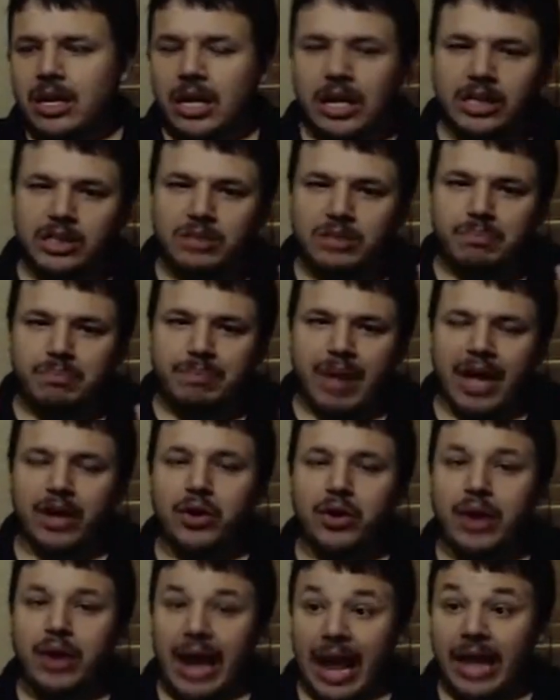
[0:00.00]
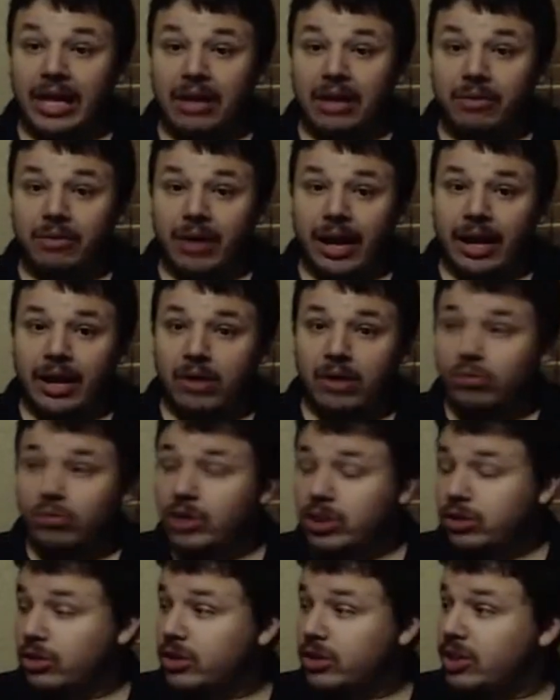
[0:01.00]
is better anyway, we
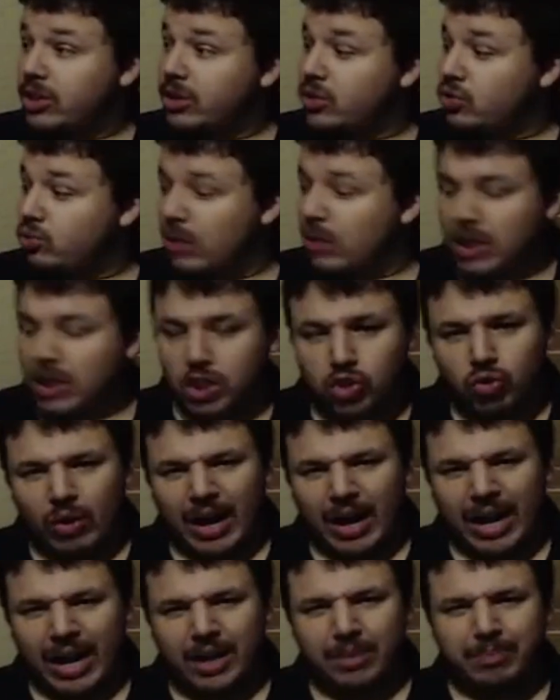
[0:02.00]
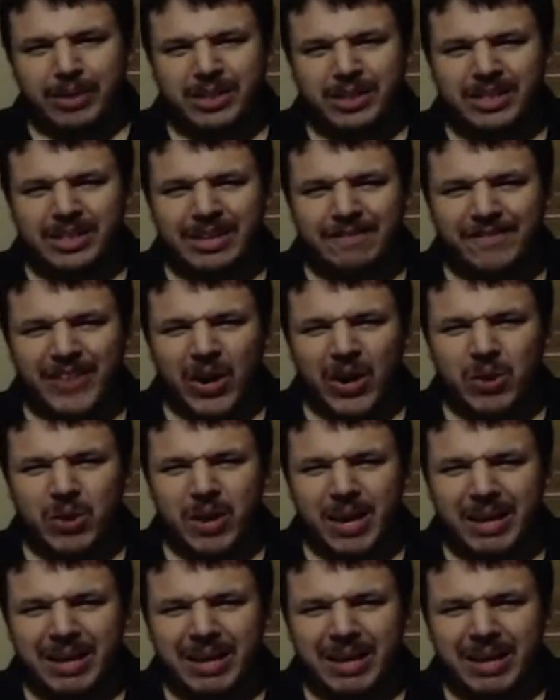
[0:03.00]
should just switch to 100% voting,